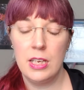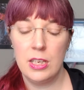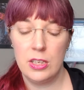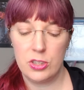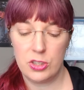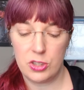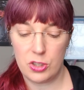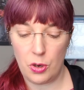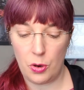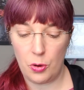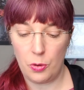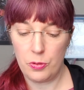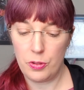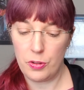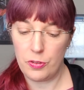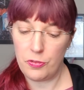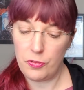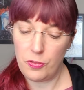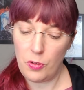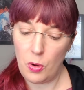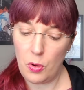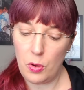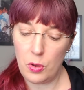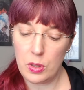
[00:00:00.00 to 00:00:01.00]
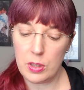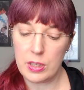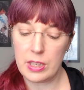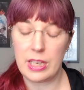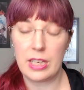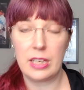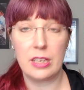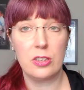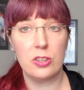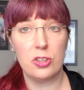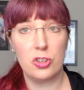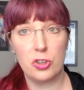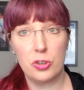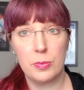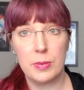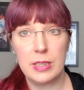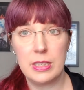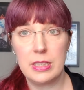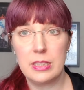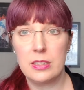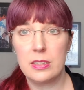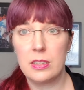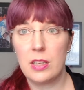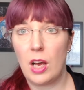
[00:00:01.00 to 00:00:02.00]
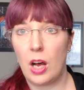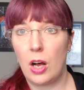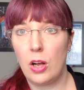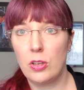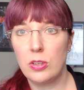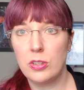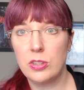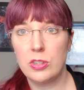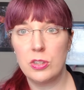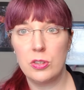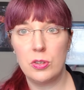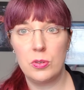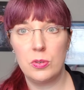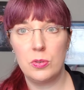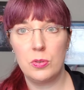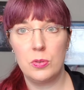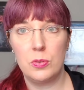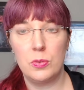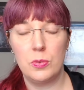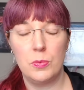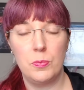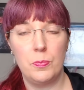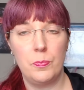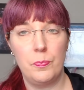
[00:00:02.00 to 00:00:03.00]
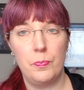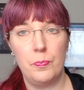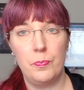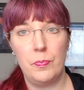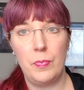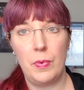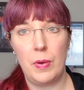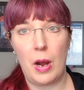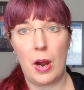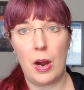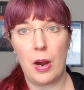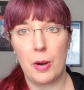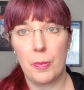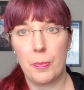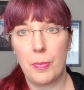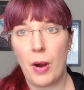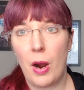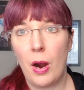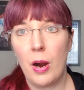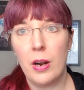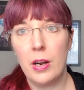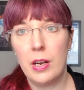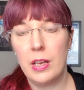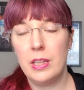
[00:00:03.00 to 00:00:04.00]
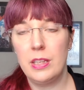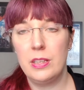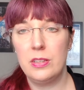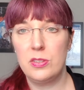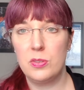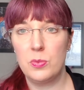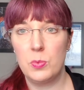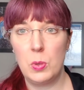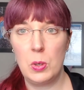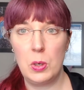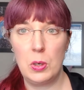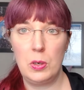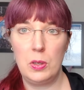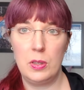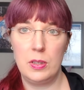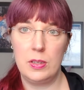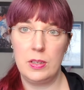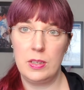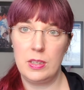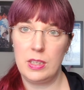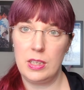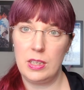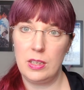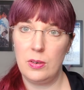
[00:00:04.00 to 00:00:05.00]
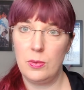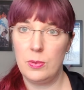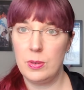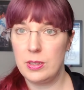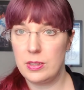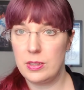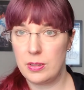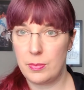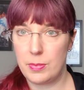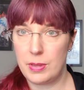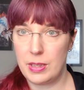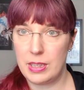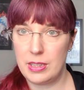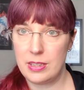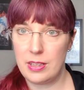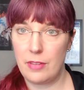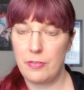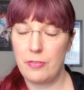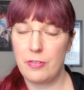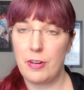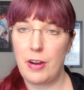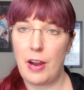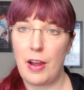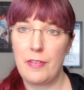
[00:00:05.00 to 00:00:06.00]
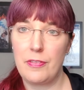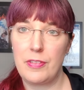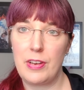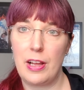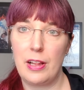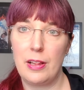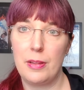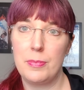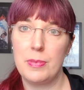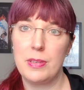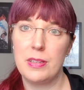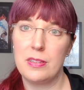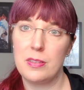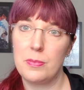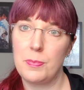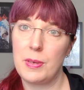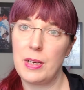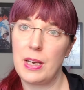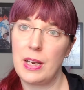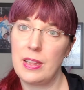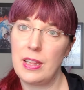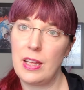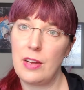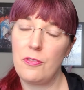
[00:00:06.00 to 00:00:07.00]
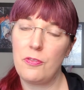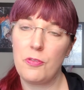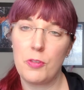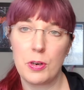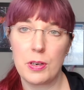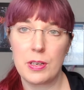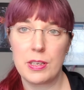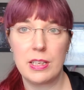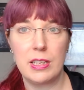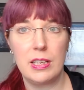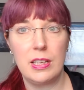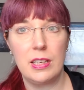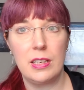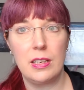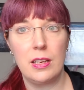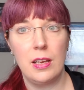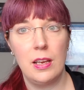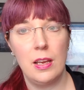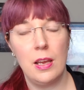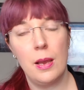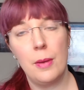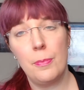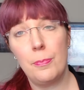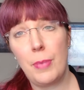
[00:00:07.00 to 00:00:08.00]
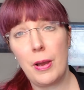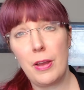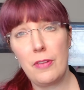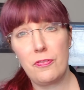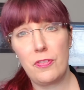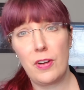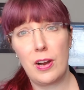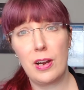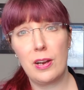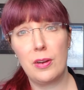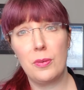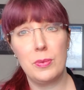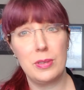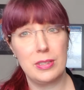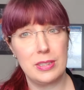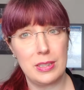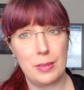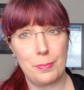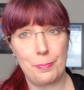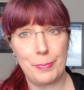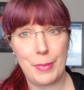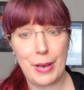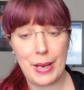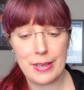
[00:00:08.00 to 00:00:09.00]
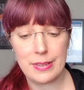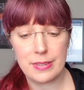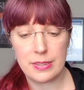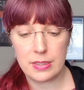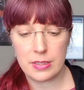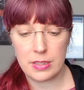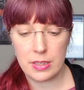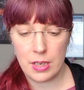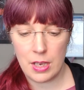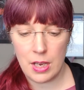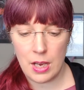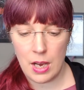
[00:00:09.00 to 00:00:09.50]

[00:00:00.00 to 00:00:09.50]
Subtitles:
So The Fold and Terminus also are part of this world and deal with some of these Lovecraft elements, but I thought 14 by far was the best.